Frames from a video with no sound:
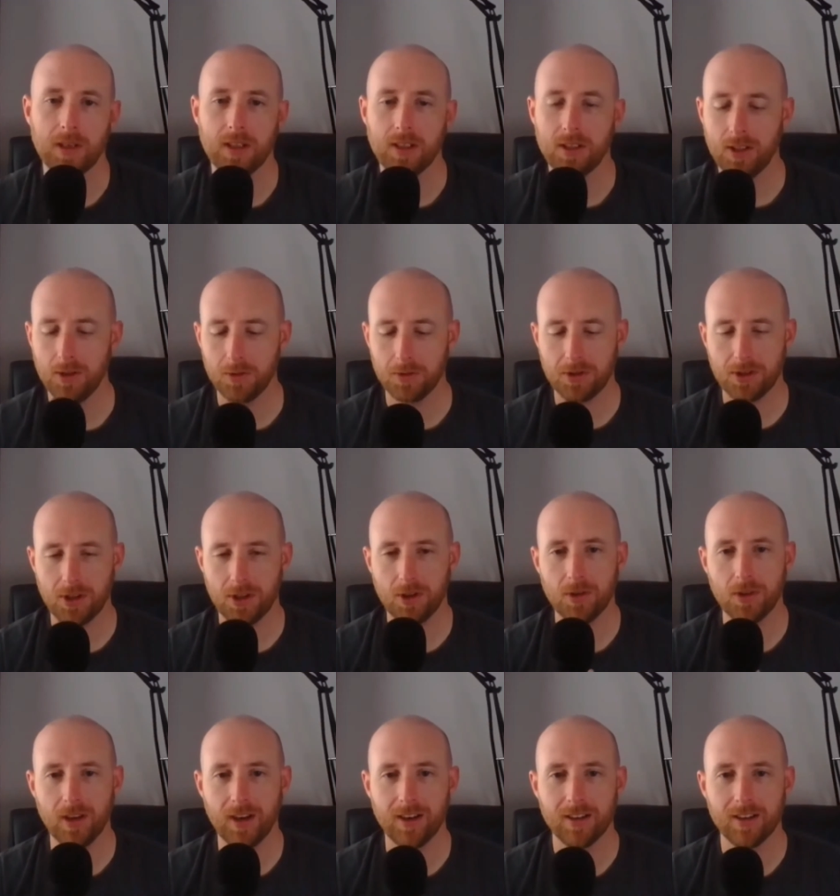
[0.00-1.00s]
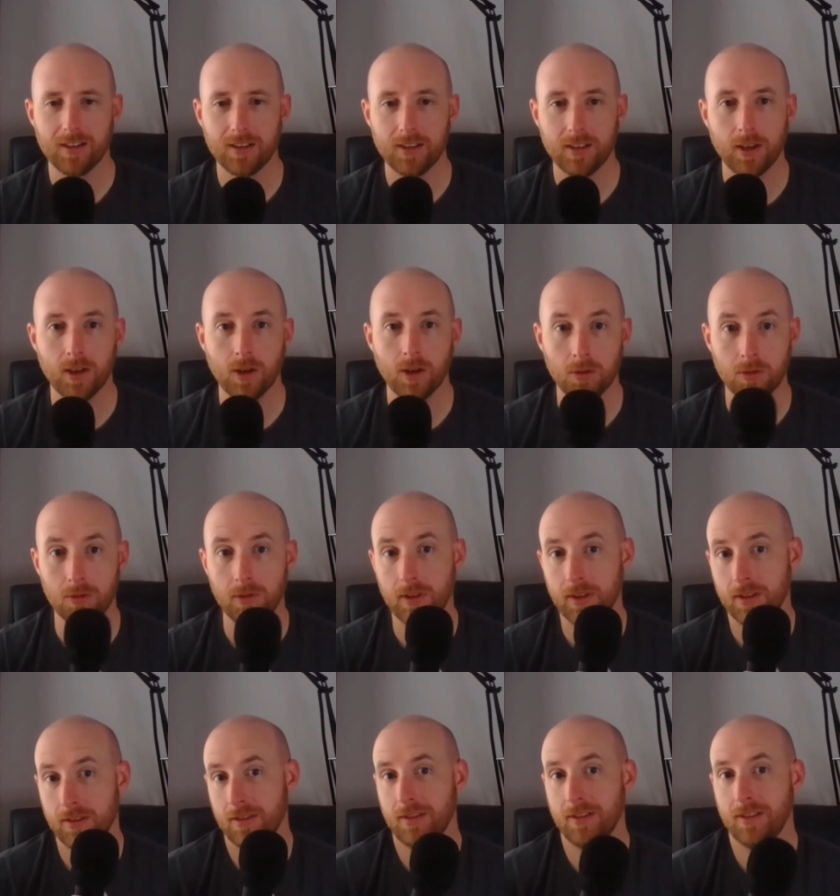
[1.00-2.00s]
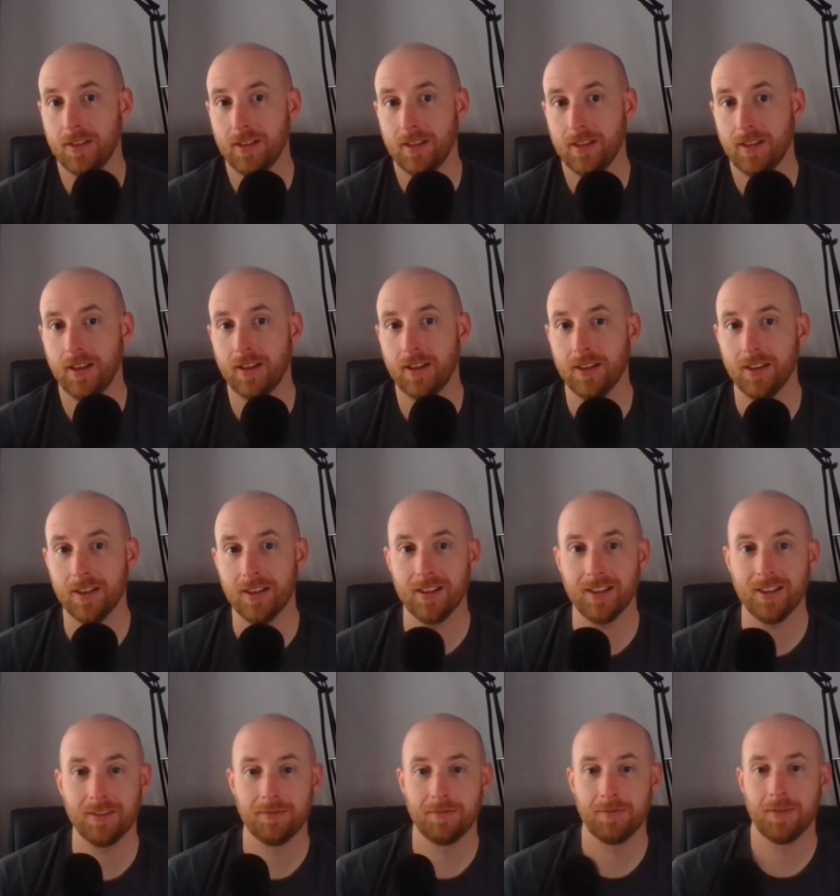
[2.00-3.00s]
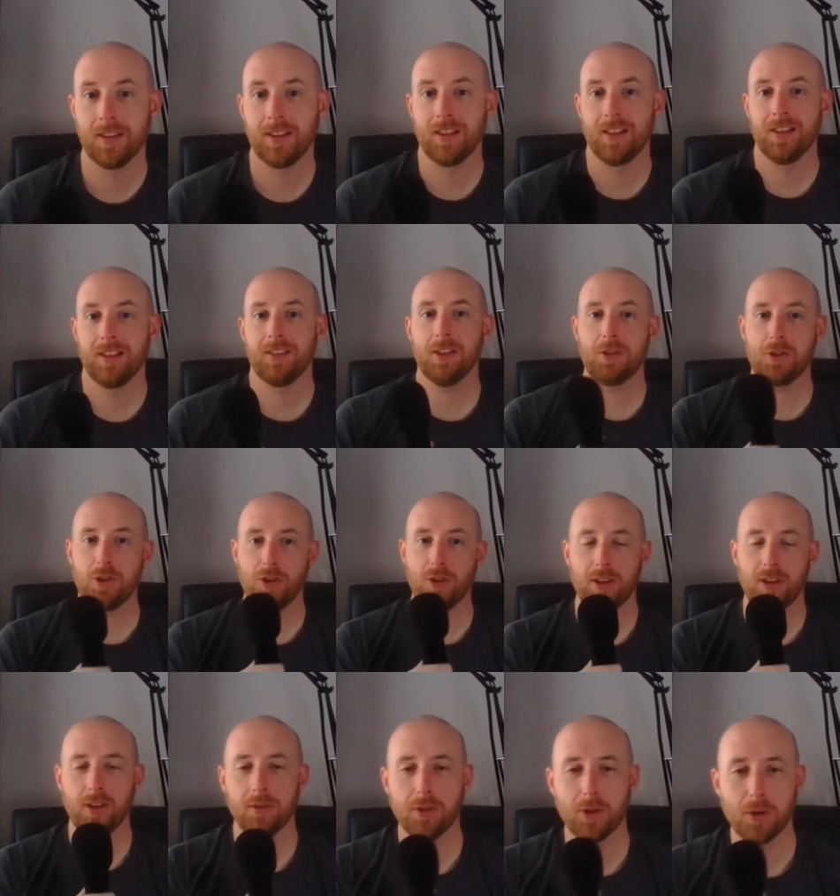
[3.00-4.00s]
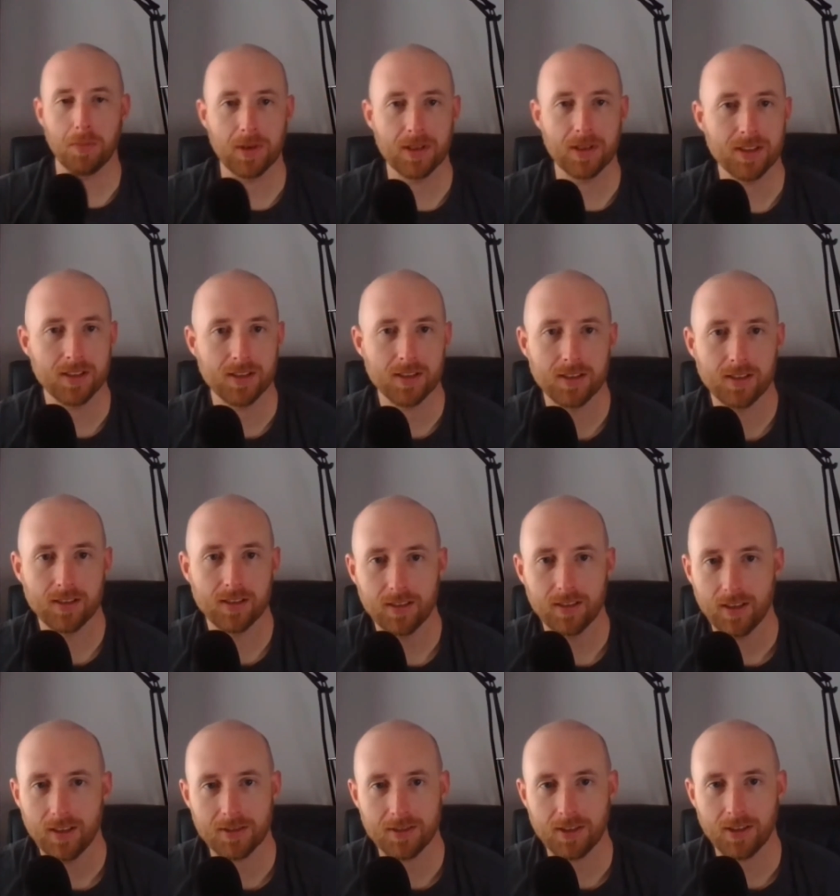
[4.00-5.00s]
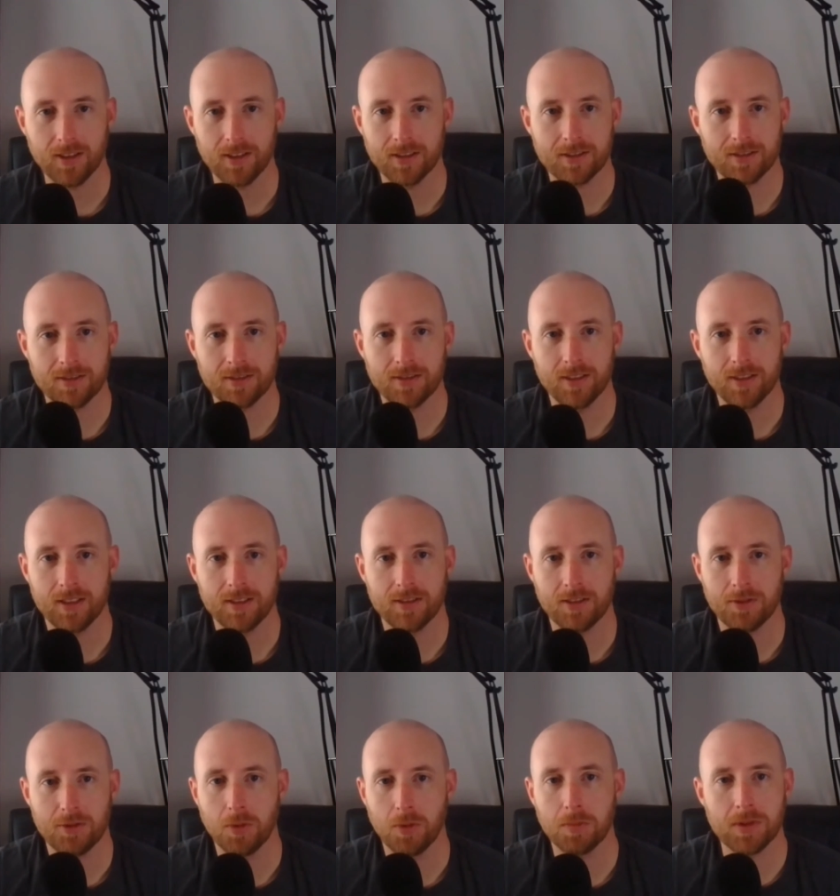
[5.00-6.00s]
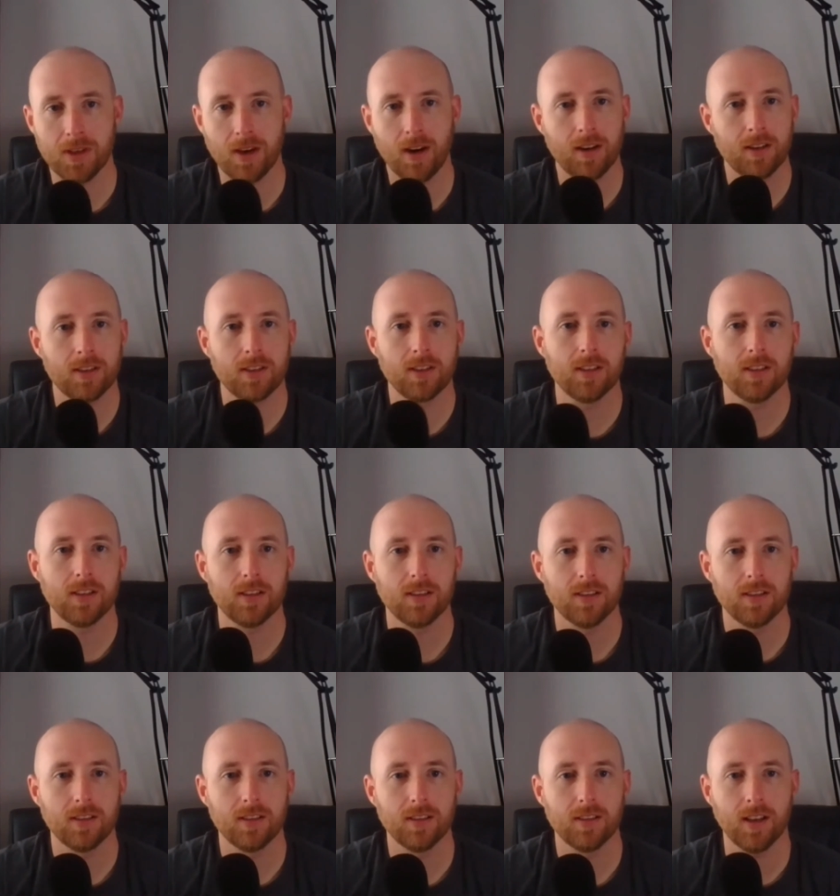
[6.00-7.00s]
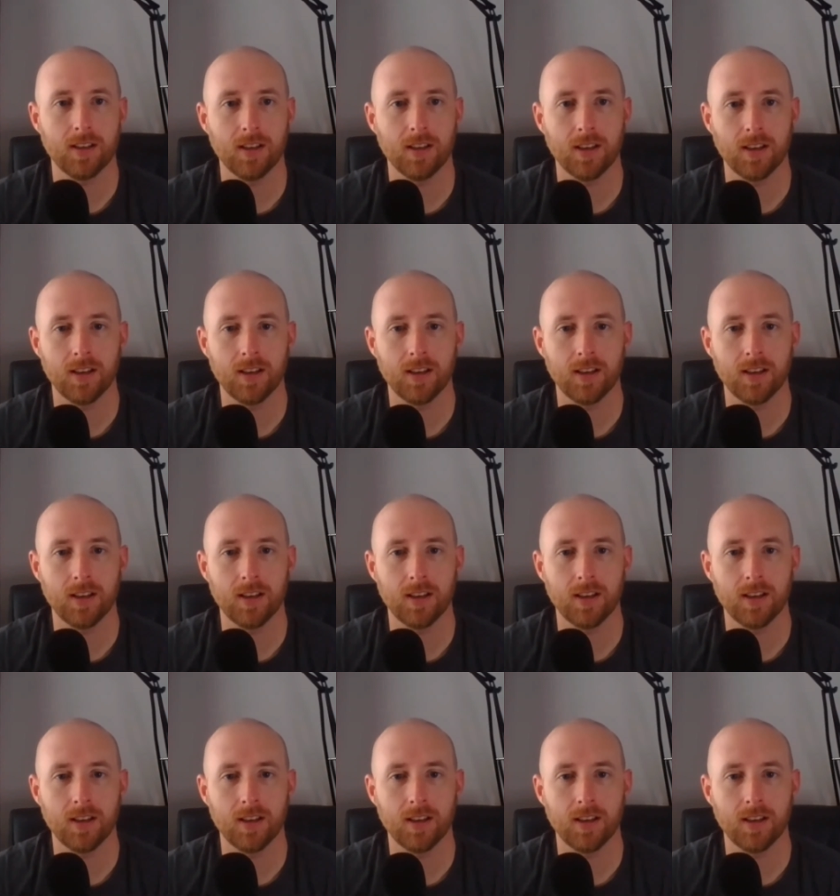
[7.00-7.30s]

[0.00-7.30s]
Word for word: a huge queue there, you know, in the, the journey of your business. It's, it's, it's a jump start. Yeah. And, hmm.